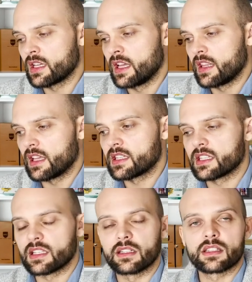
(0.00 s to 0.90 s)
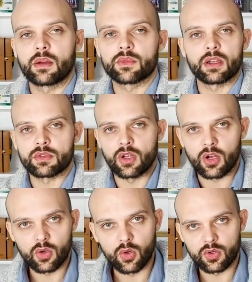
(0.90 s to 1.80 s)
there's still sometimes not a
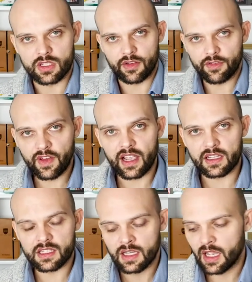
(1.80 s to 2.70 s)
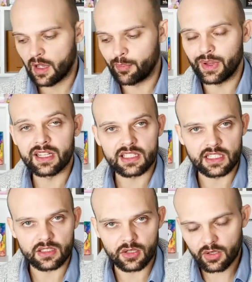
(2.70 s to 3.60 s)
cause and effect ability
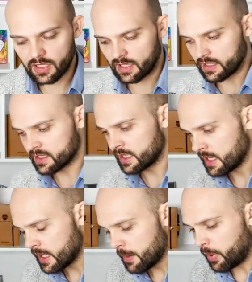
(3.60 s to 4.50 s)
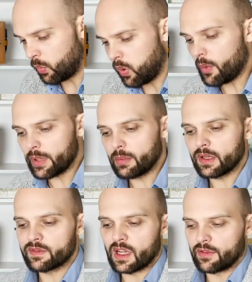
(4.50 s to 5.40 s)
to look at this. But what people
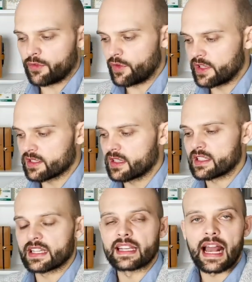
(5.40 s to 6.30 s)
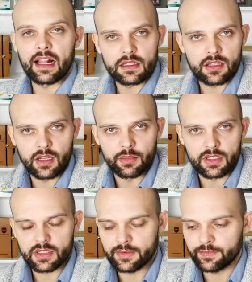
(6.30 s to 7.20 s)
have done, for instance, in Alzheimer's,